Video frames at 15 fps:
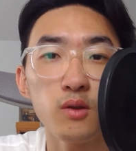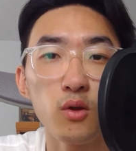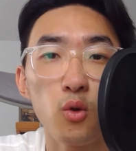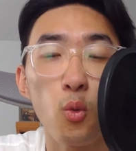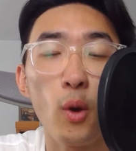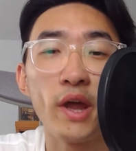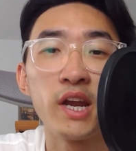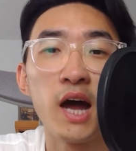
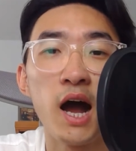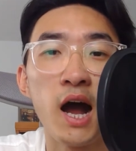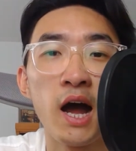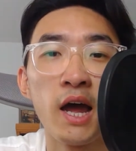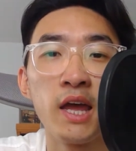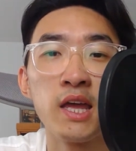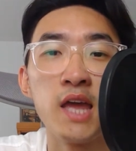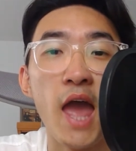when
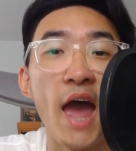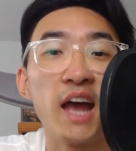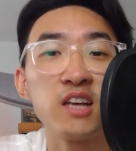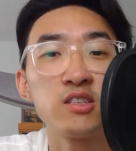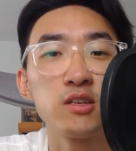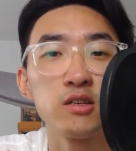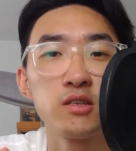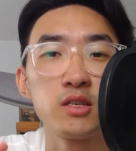I
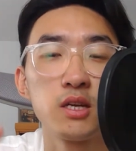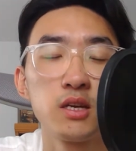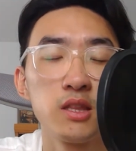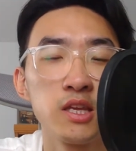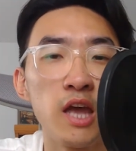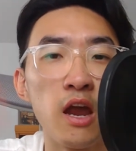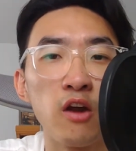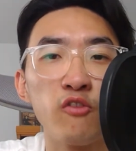exit
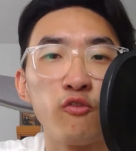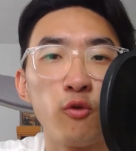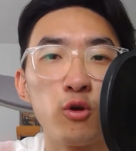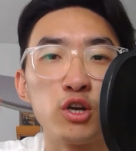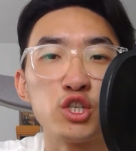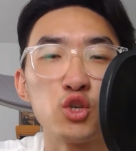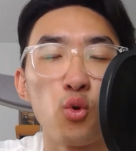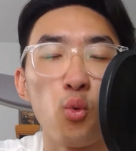the Air
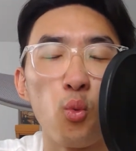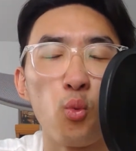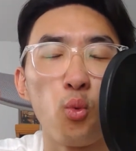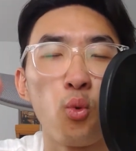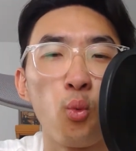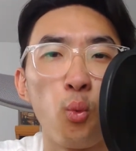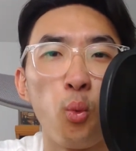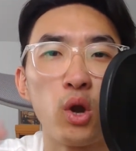Force,
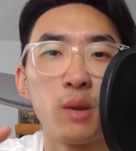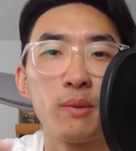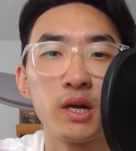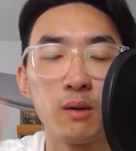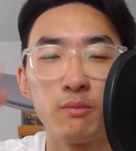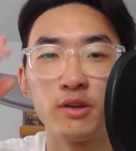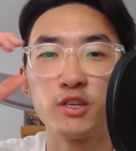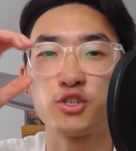when I
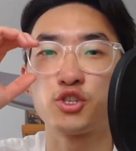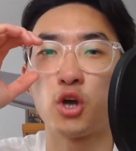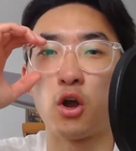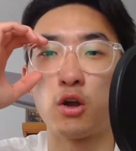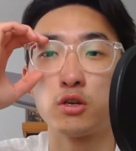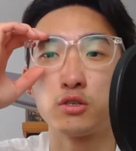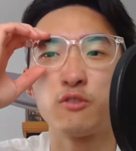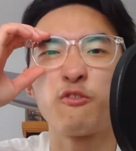become
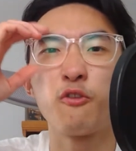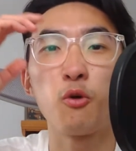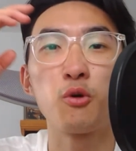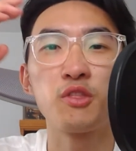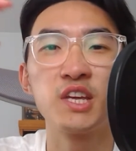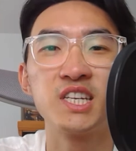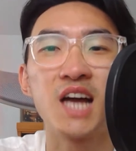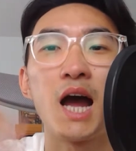discharged for
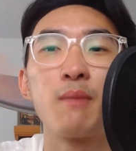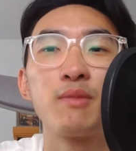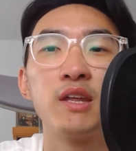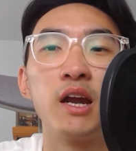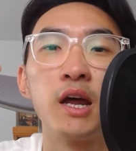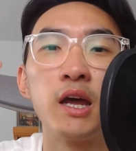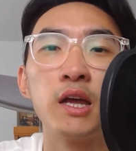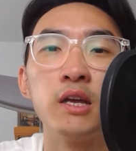the time that
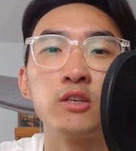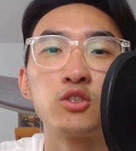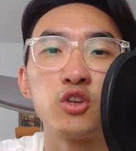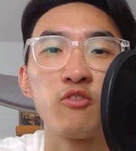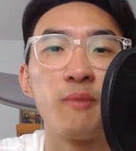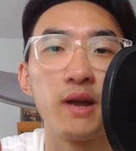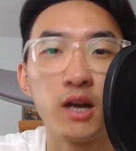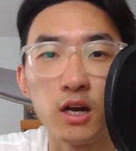I
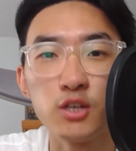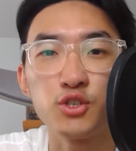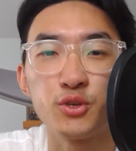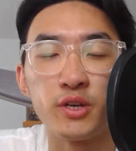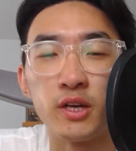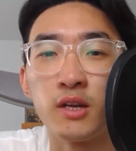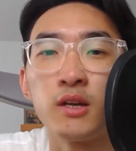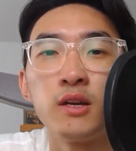serve my
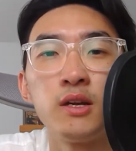country,